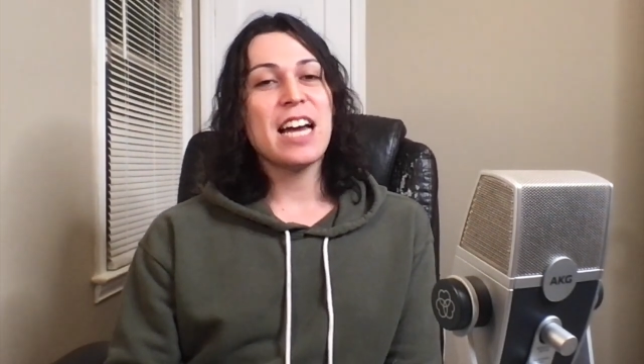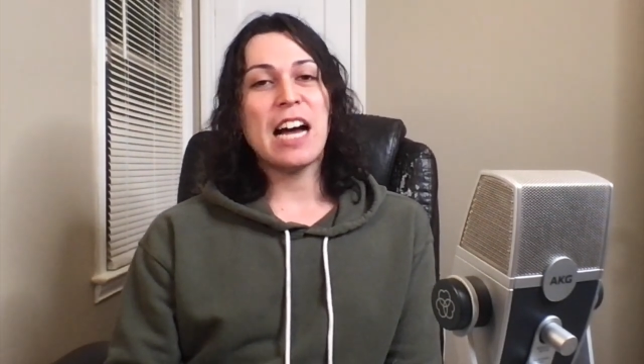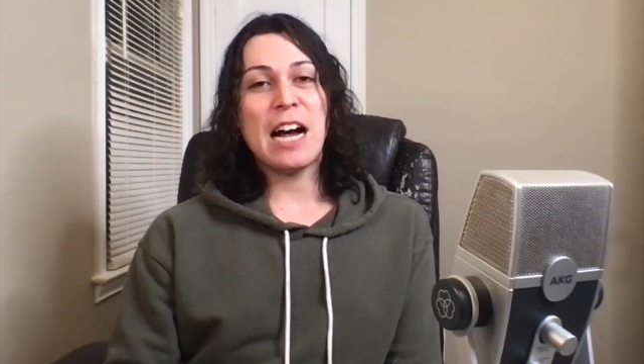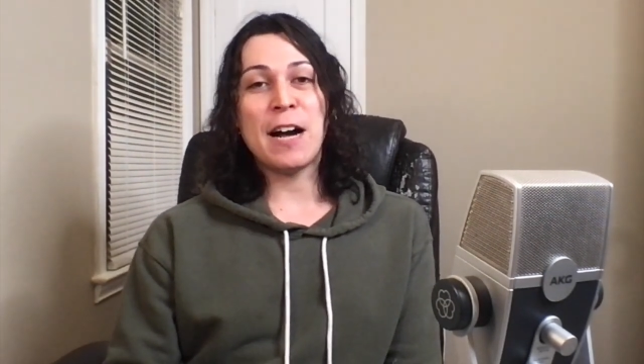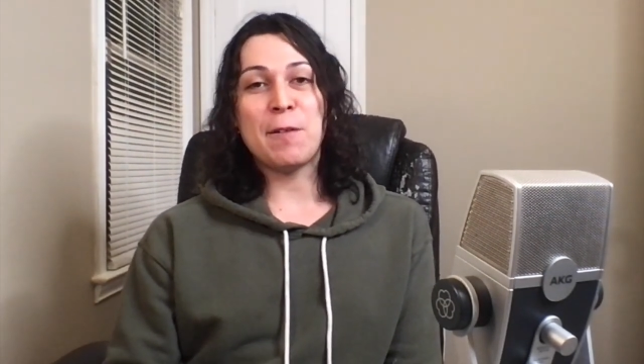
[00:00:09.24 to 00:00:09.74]

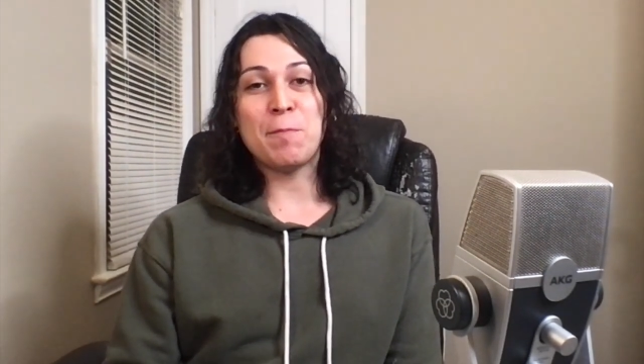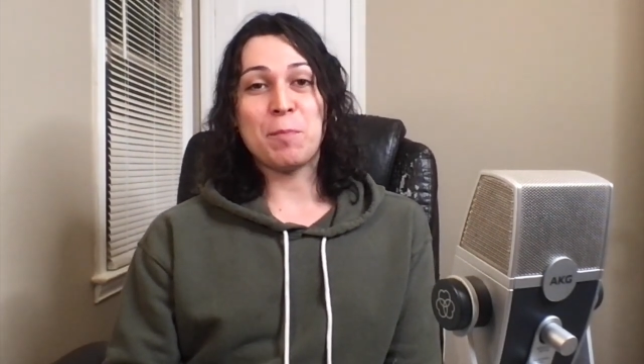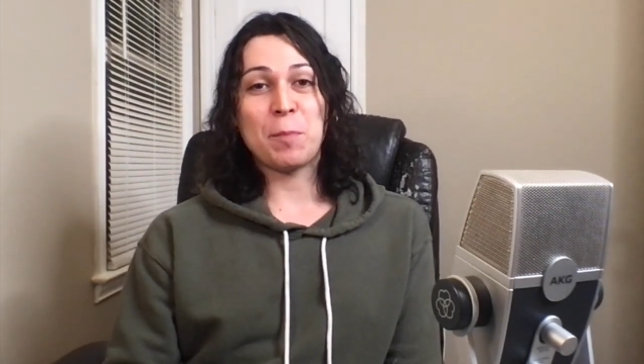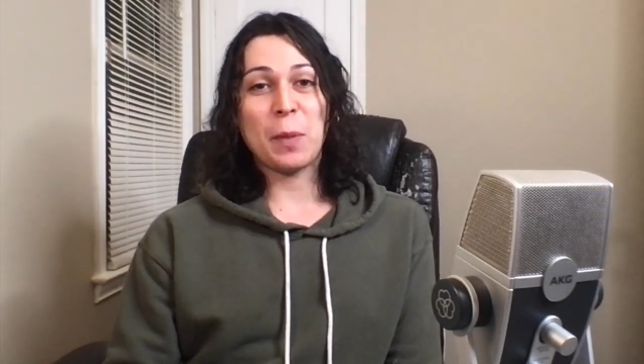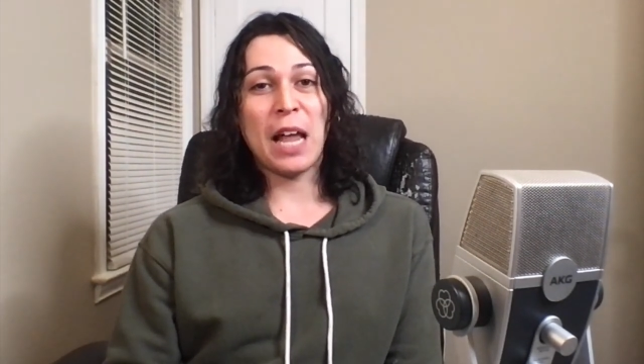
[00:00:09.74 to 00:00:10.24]

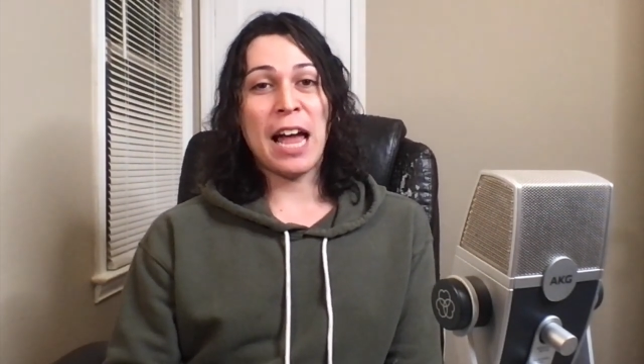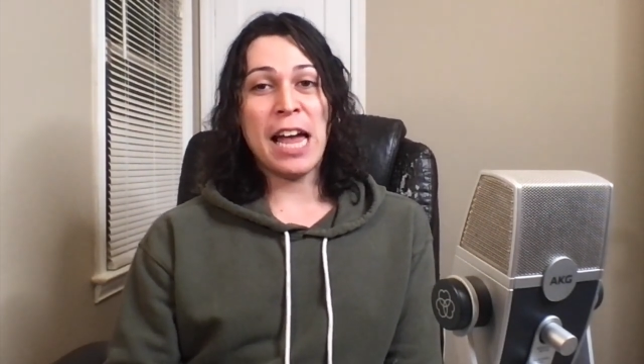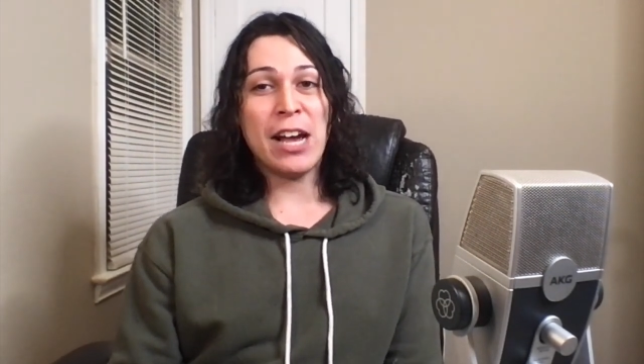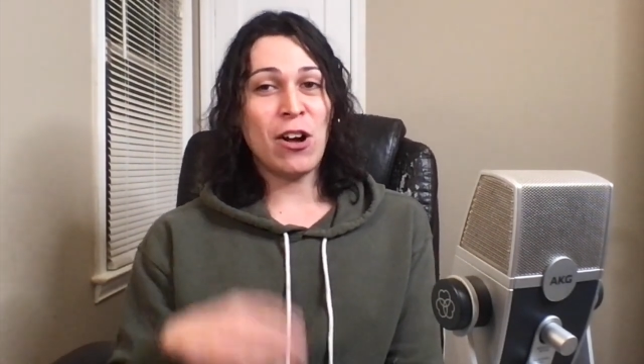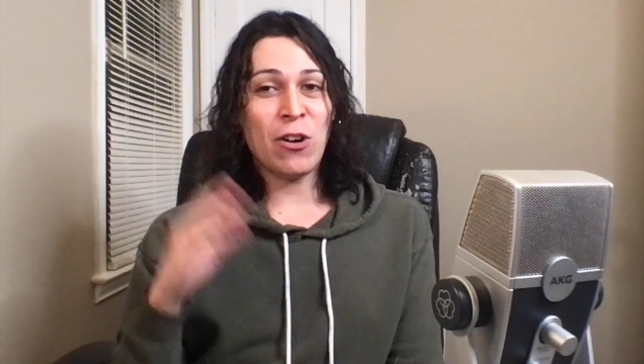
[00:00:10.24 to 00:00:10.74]

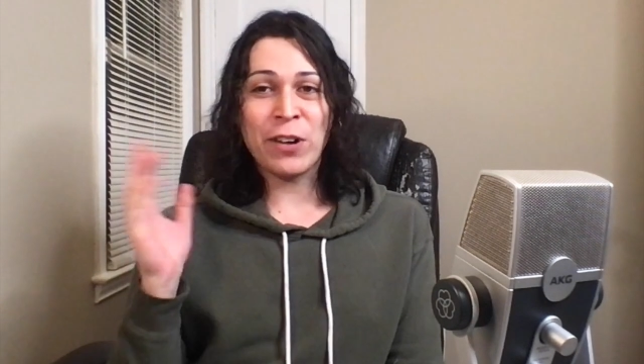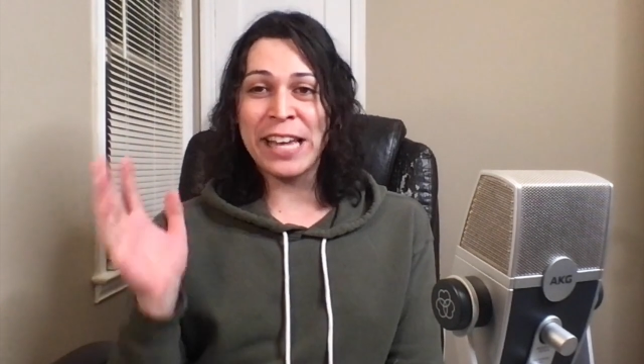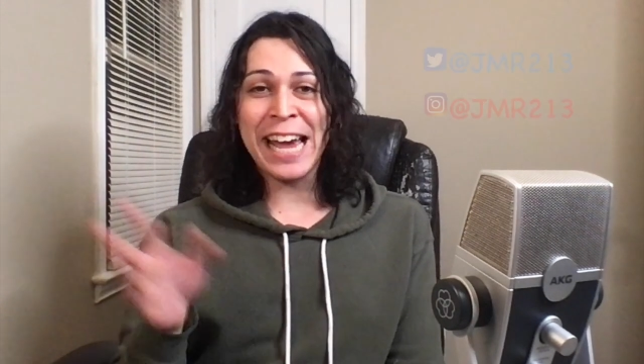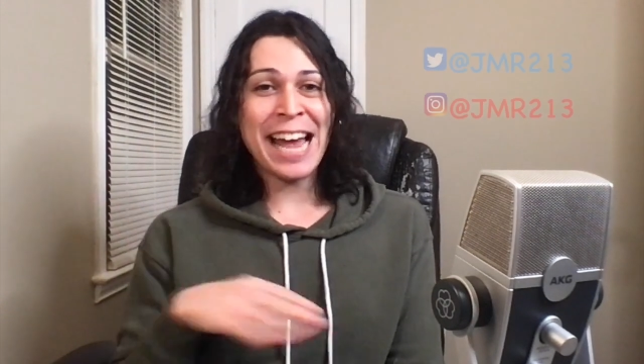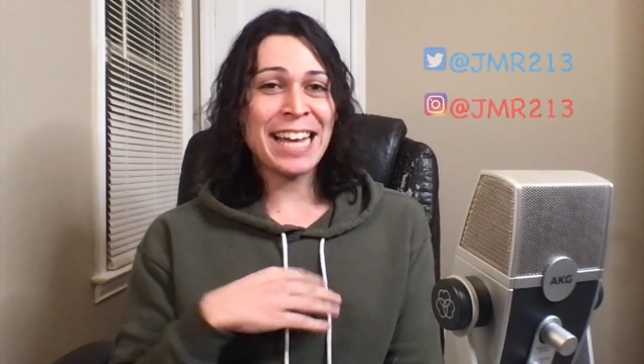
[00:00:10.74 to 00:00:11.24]
I
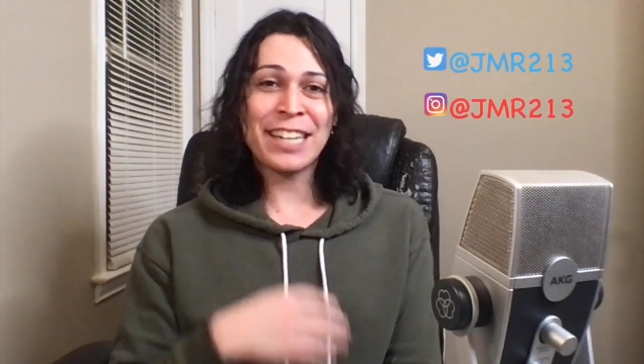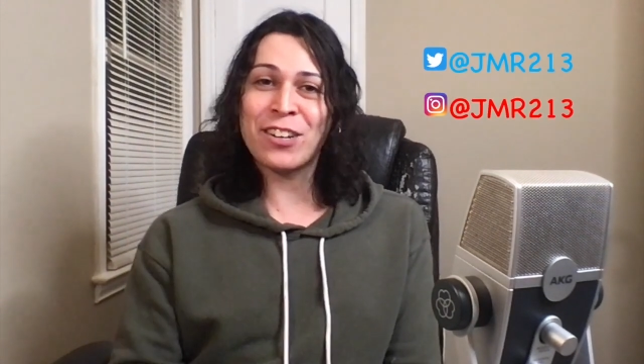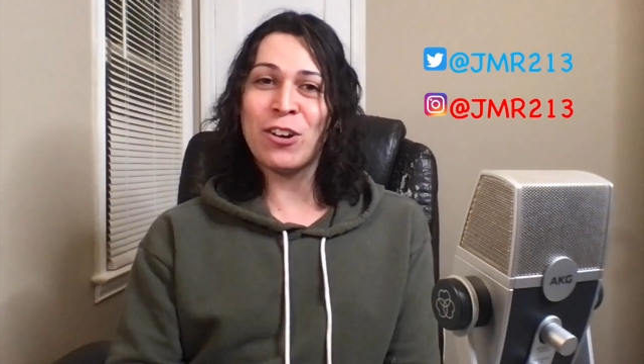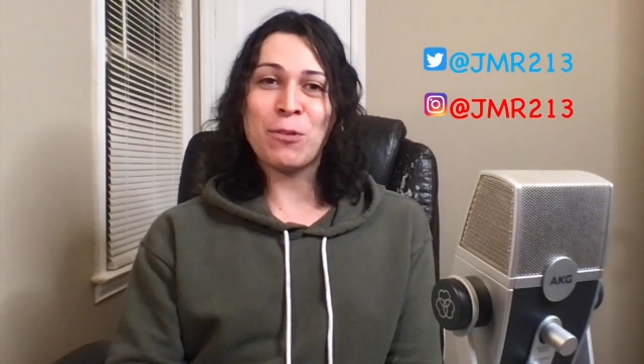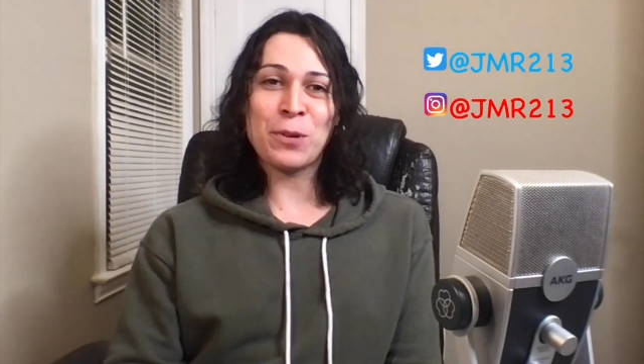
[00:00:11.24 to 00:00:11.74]
already had
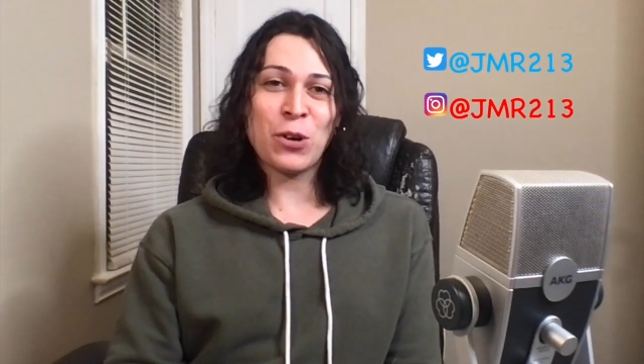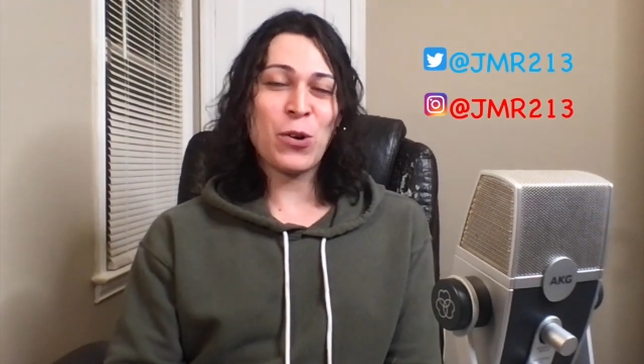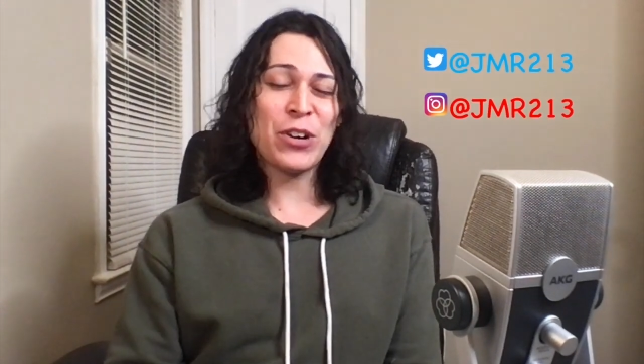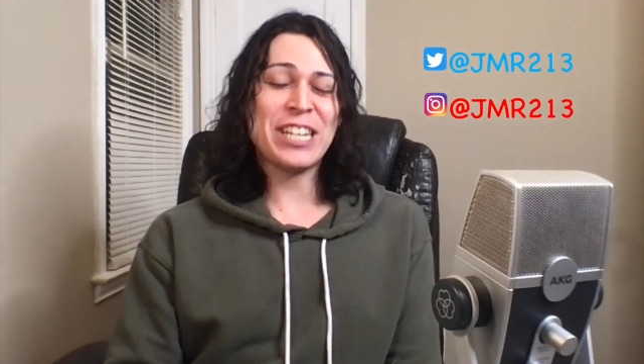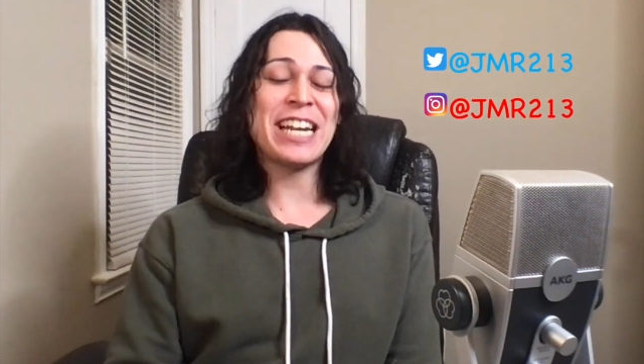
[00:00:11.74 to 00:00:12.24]
it all
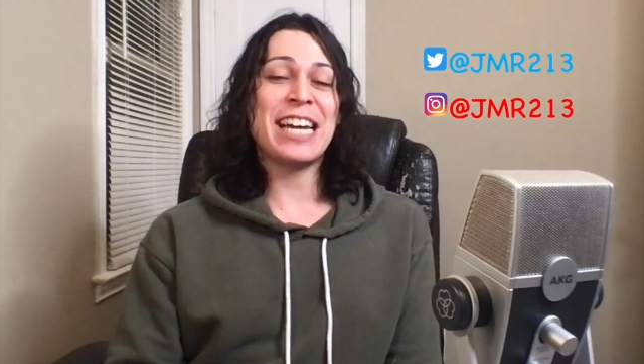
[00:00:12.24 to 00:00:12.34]
recorded.